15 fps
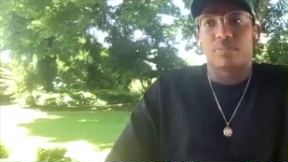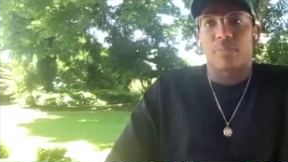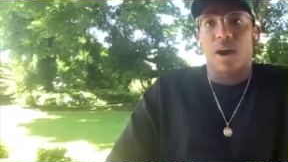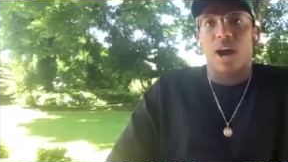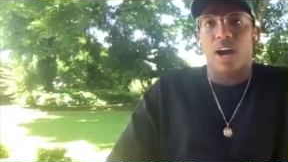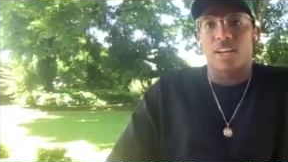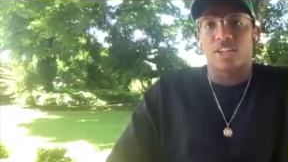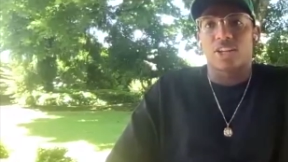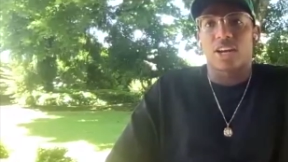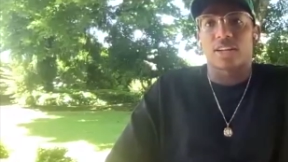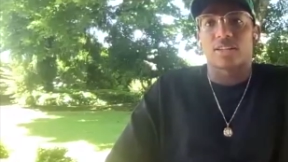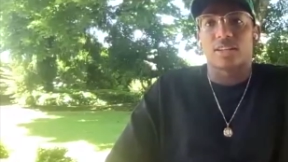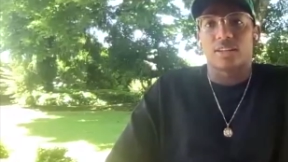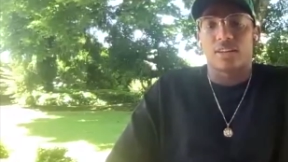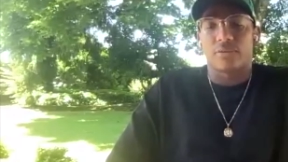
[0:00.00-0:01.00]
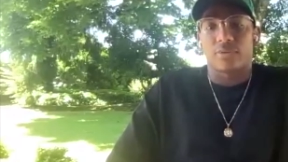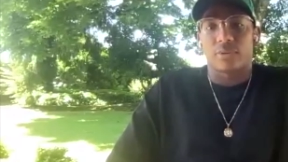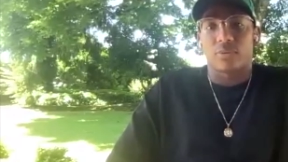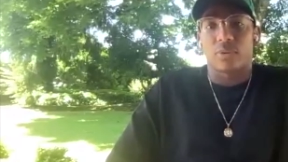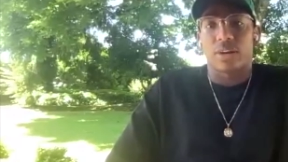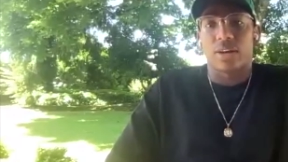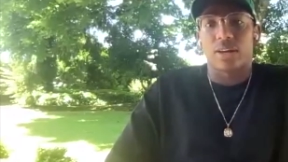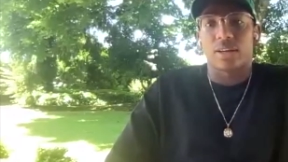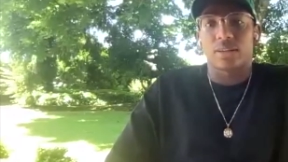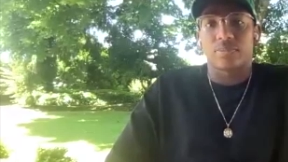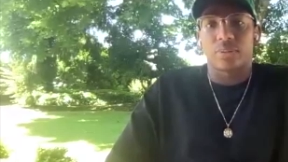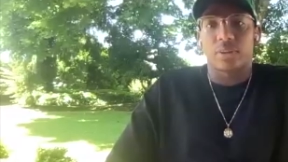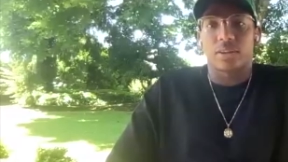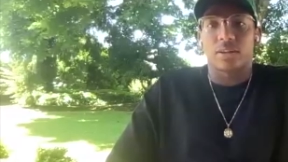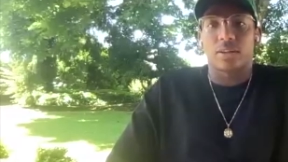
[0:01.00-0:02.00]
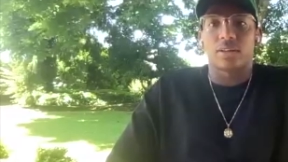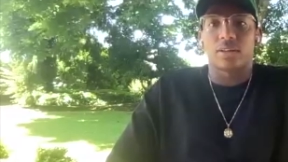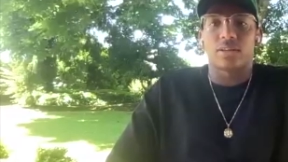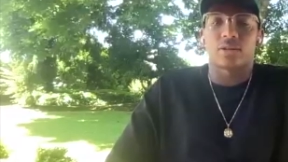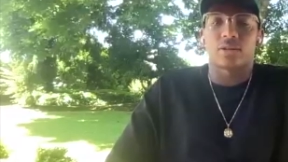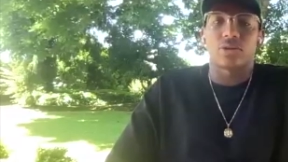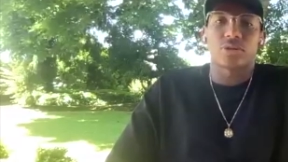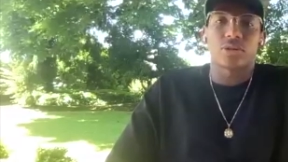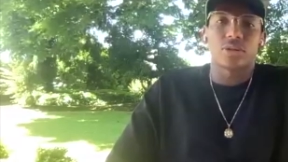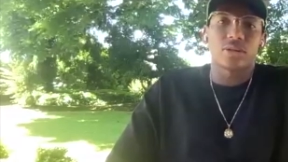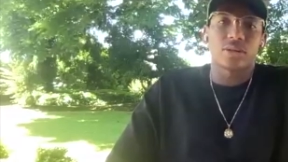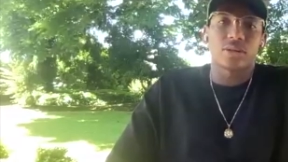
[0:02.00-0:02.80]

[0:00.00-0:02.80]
hijacked in different ways, politically, socially.